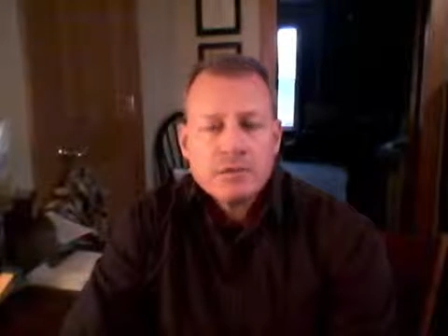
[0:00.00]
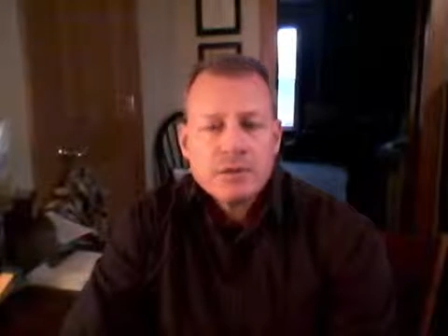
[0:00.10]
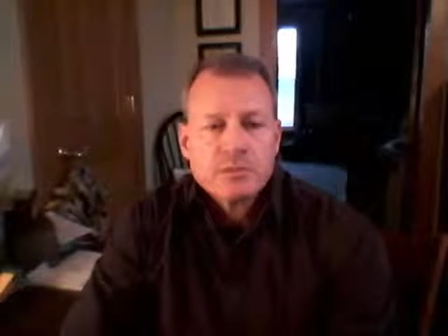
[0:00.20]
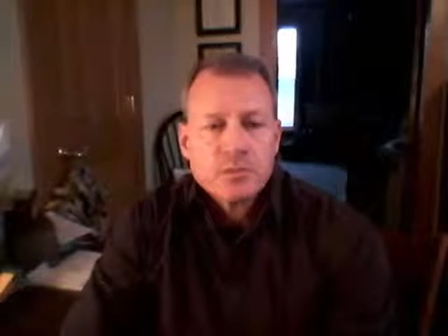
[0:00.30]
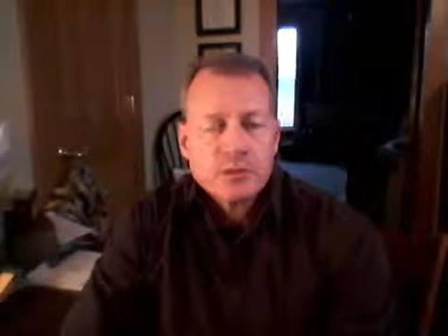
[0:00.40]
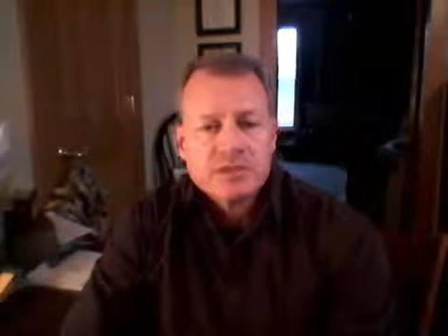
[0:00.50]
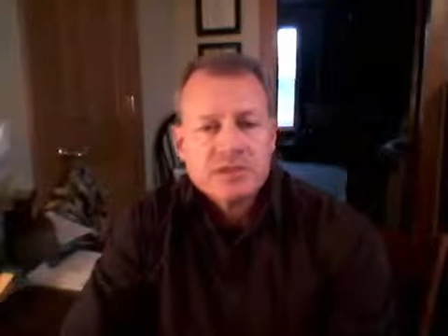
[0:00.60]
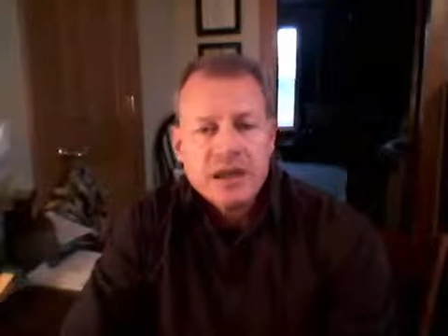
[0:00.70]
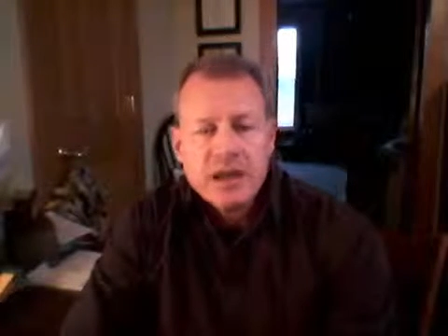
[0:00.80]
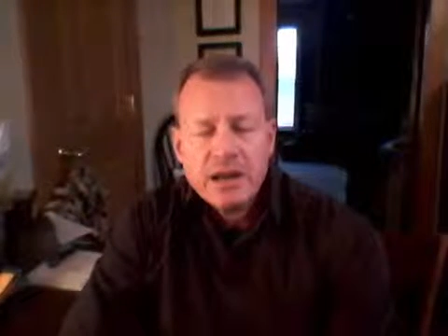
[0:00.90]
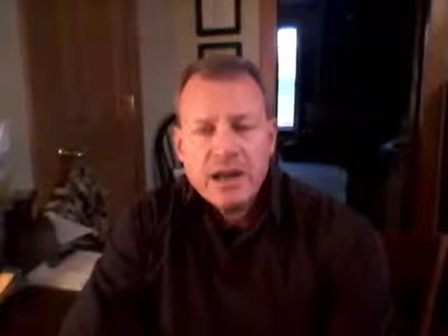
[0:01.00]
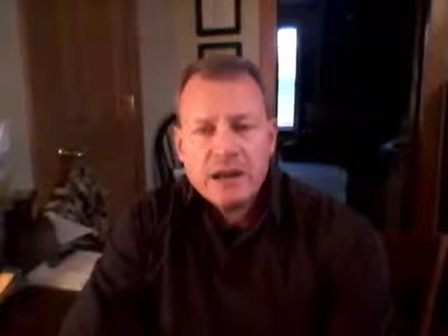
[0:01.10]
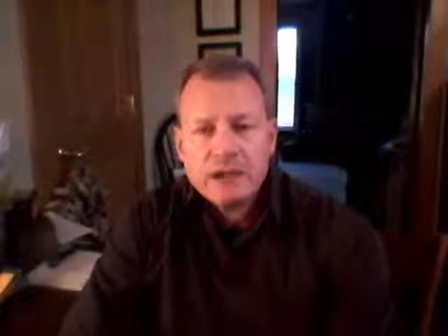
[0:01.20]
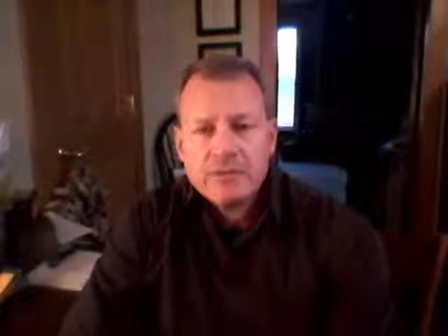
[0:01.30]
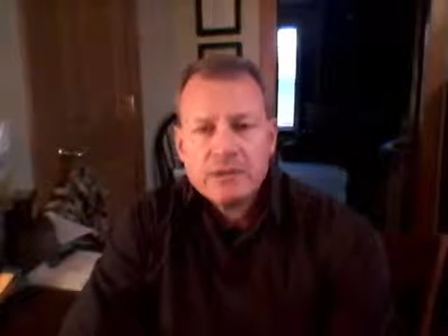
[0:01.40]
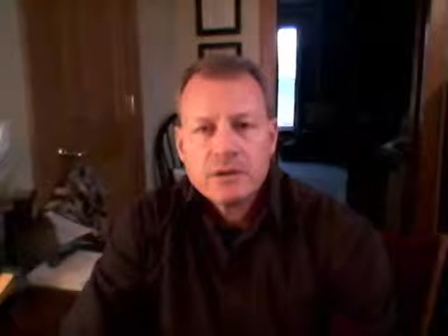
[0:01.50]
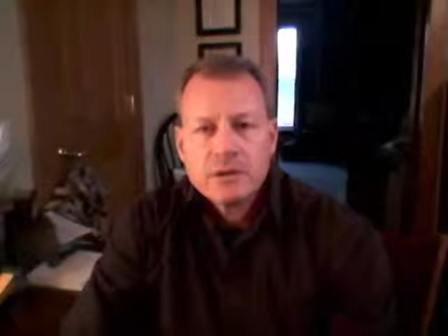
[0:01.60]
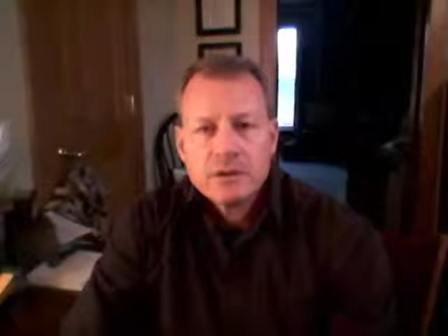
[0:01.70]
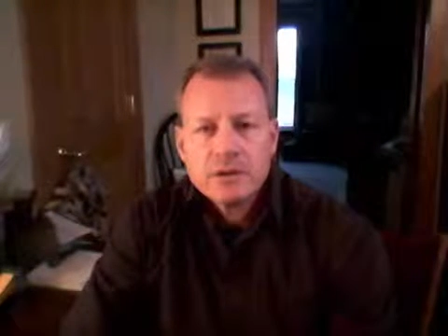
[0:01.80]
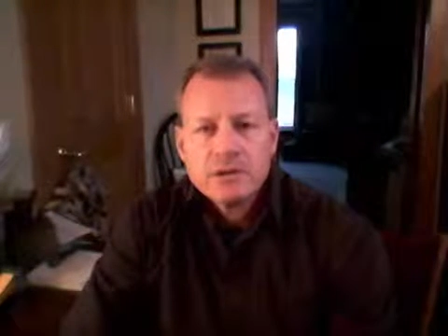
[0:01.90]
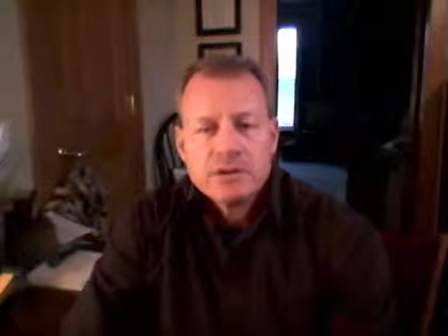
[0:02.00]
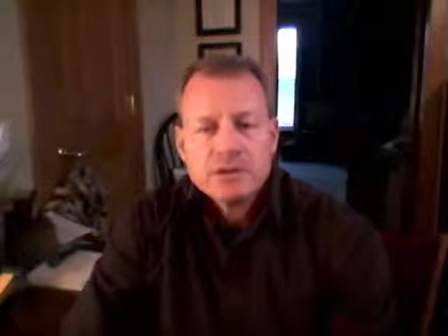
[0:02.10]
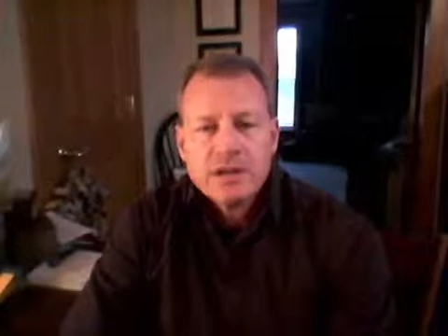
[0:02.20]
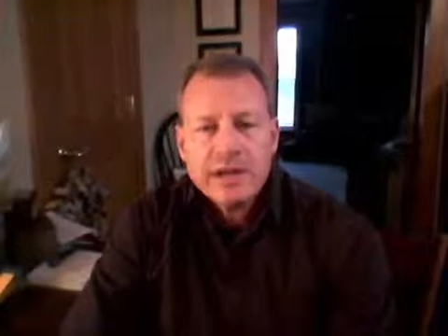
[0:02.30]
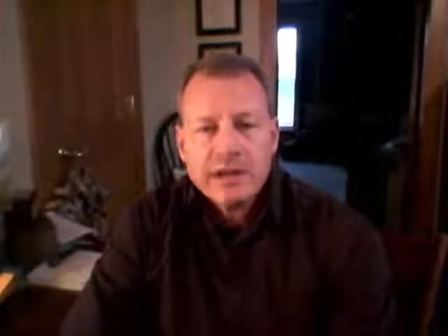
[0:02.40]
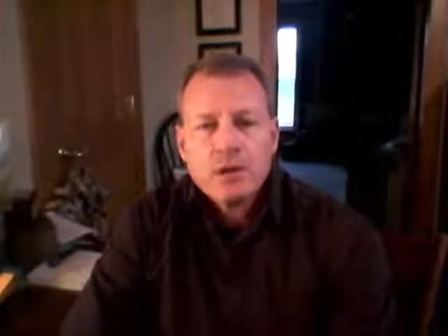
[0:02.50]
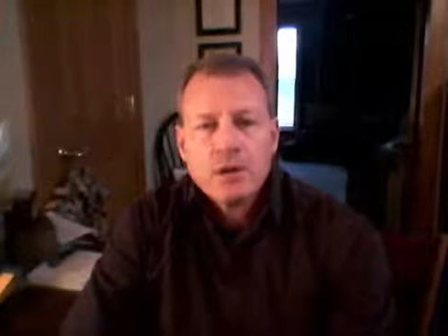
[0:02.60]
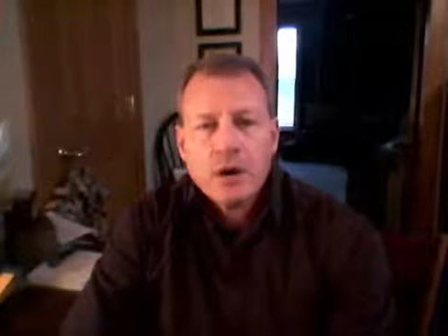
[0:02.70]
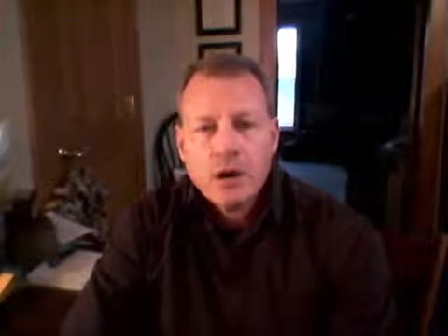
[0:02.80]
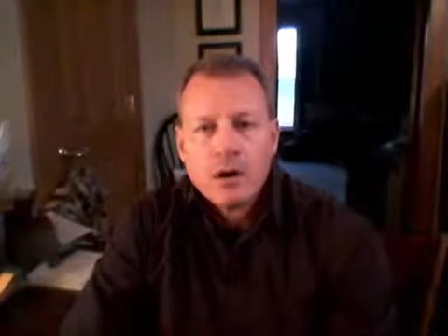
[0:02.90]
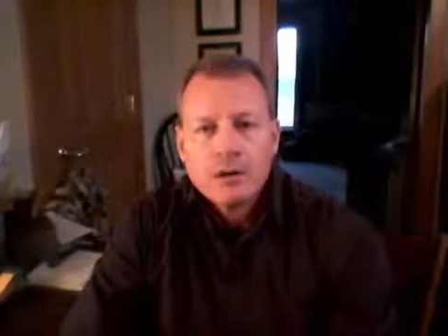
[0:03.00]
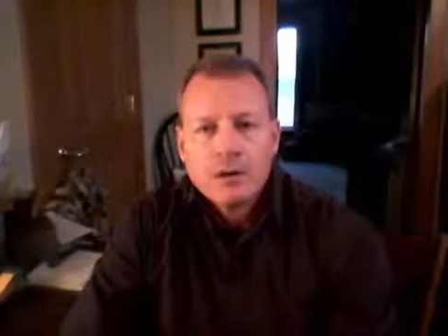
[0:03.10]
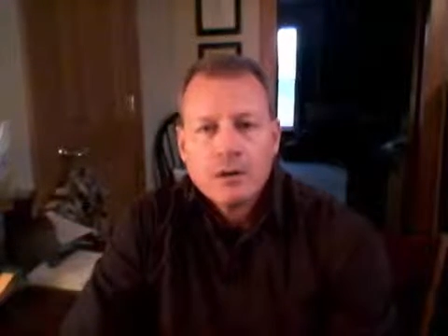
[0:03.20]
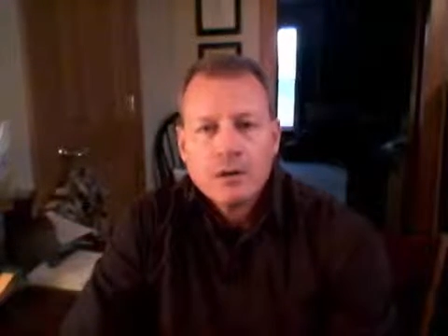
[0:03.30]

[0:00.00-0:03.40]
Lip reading: some sort of scene out of it. Just in your heart,